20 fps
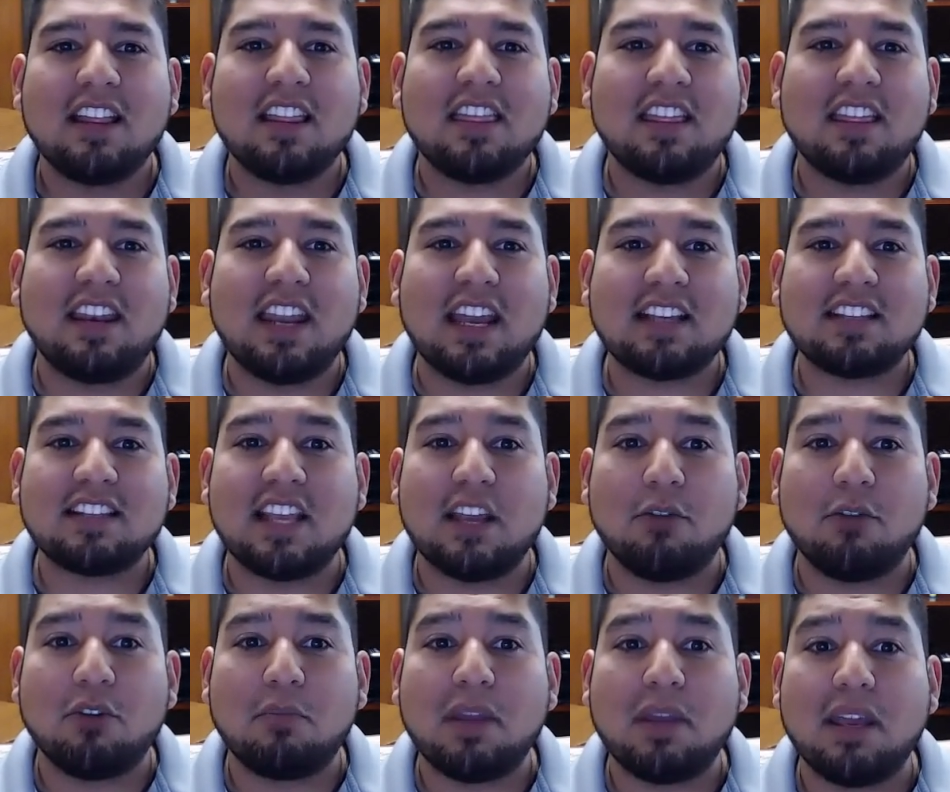The next thing
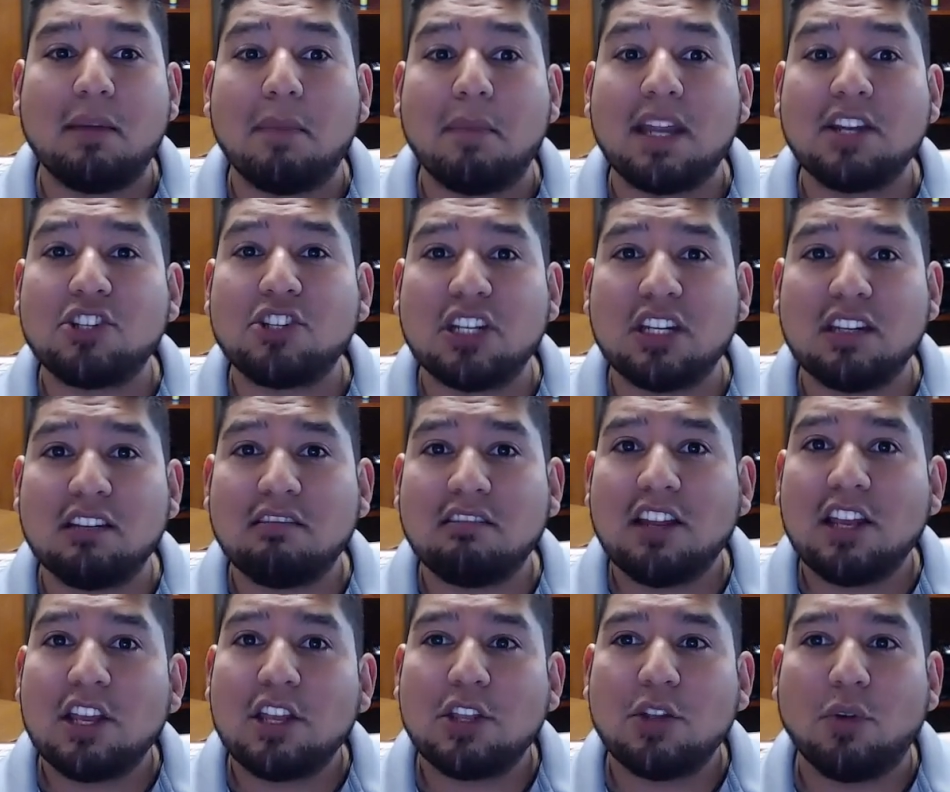would be a mention.
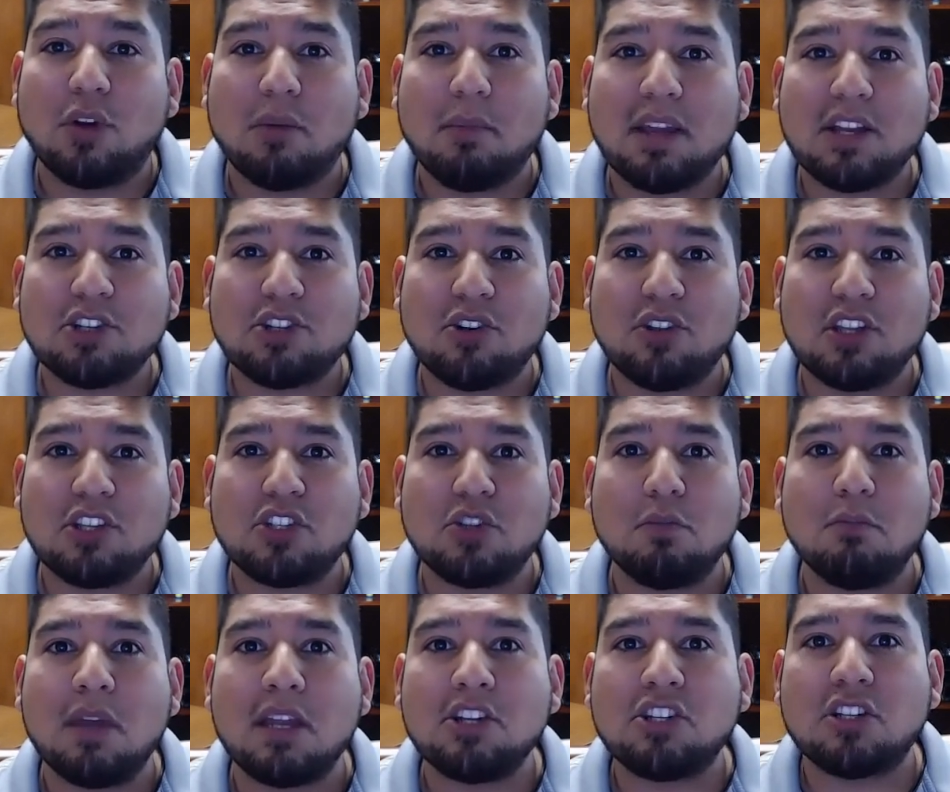You want to make sure that you
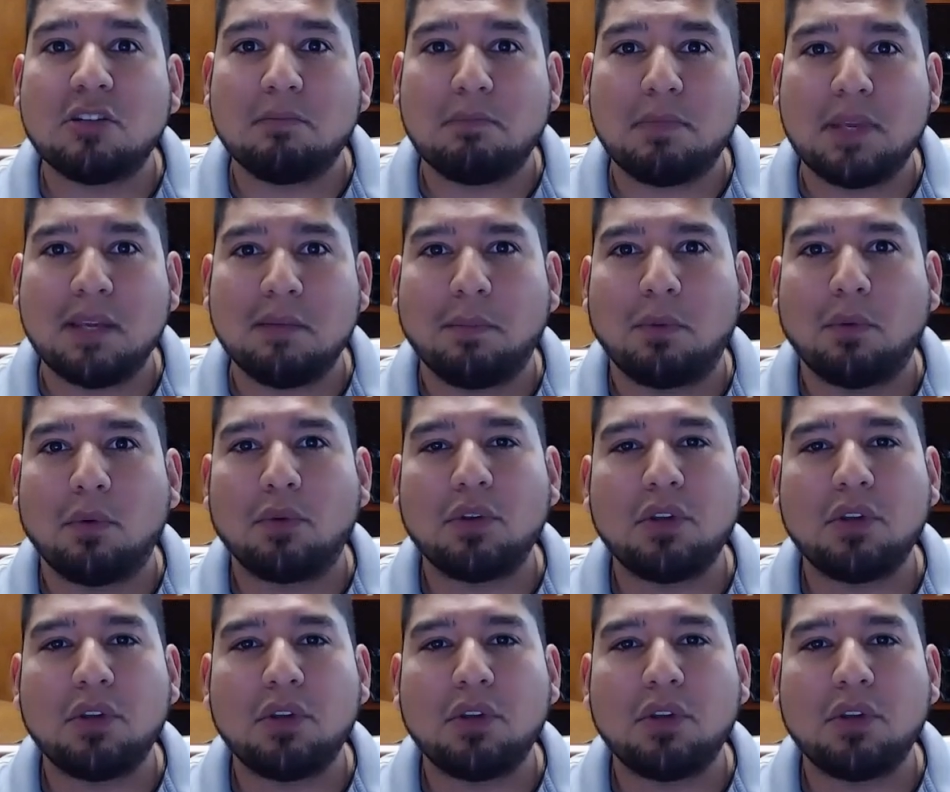mention people.